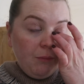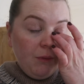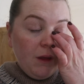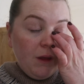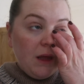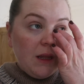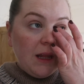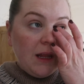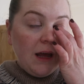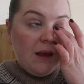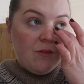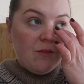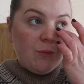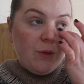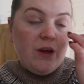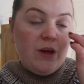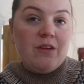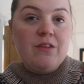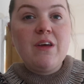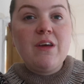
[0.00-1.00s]
that has
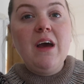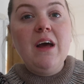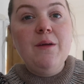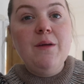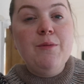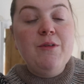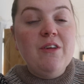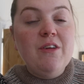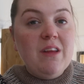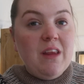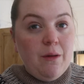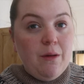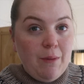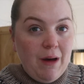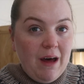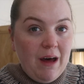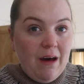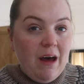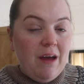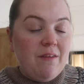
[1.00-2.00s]
worked kind of particularly
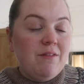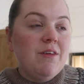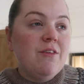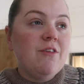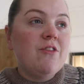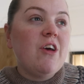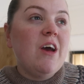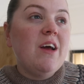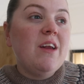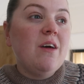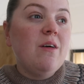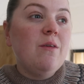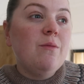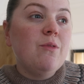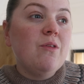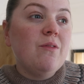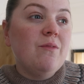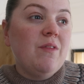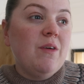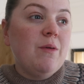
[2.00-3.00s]
well. I've never tried it on
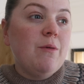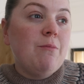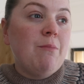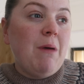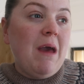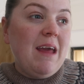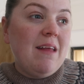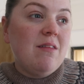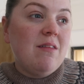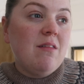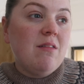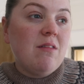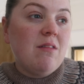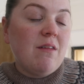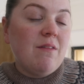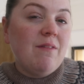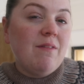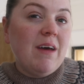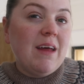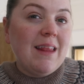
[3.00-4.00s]
something with paint and
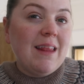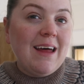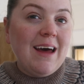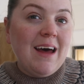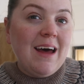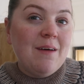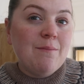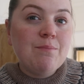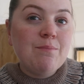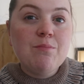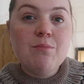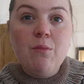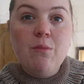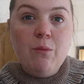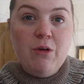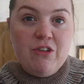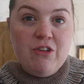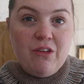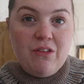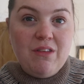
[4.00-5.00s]
stuff like that.
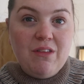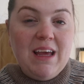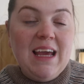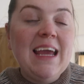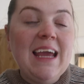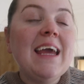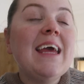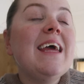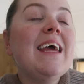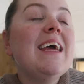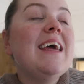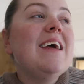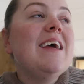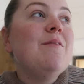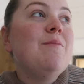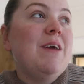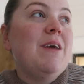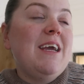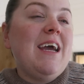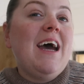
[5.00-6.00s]
We shall see.
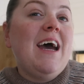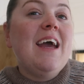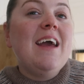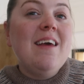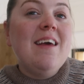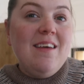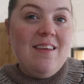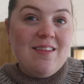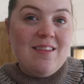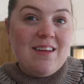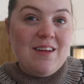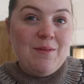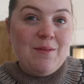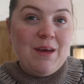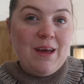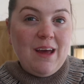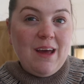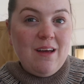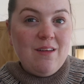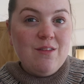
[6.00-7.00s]
But yeah, it is going to be a
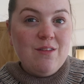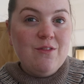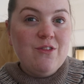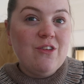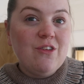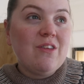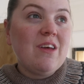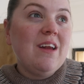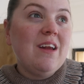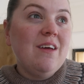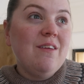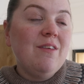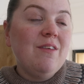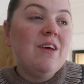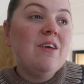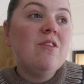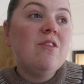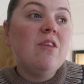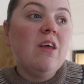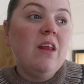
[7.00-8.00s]
case of just kind of
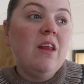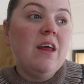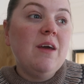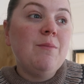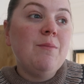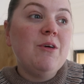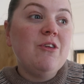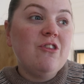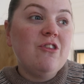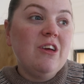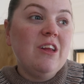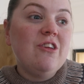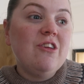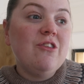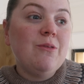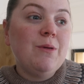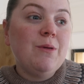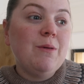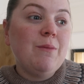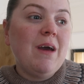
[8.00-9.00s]
slowly but surely
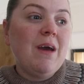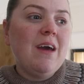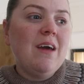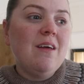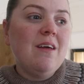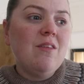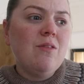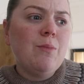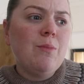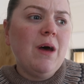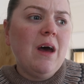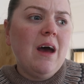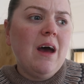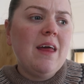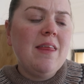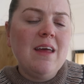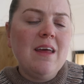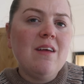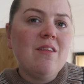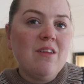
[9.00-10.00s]
chipping away at this. But I
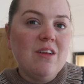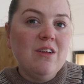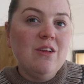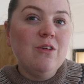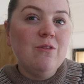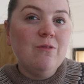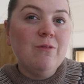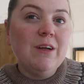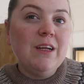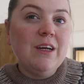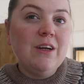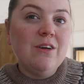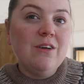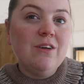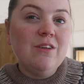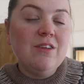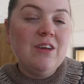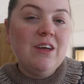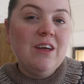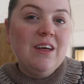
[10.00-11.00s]
think it's going to look really
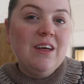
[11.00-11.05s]
good